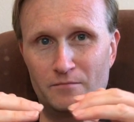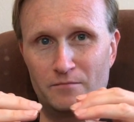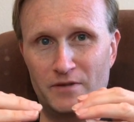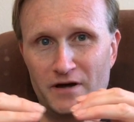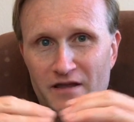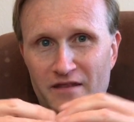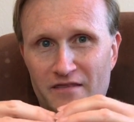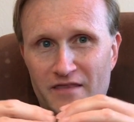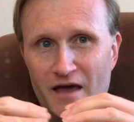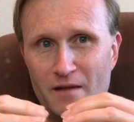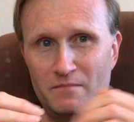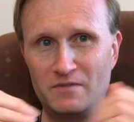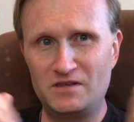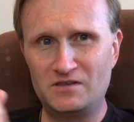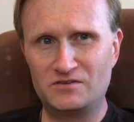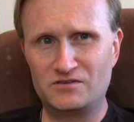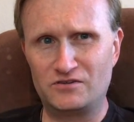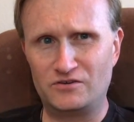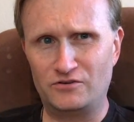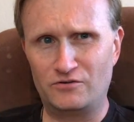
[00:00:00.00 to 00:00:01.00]
But that
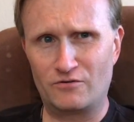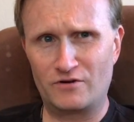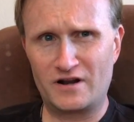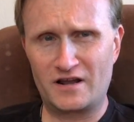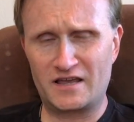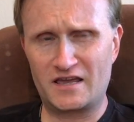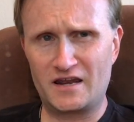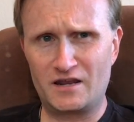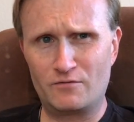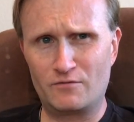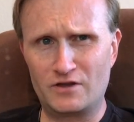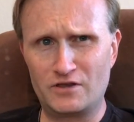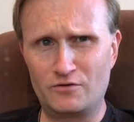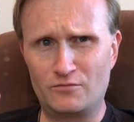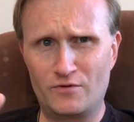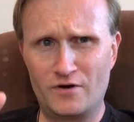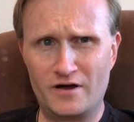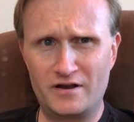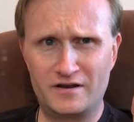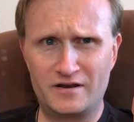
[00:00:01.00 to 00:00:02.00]
means you're not getting what you
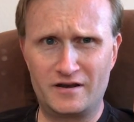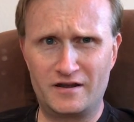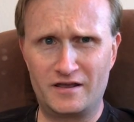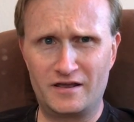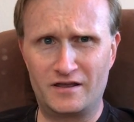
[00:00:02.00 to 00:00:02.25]
want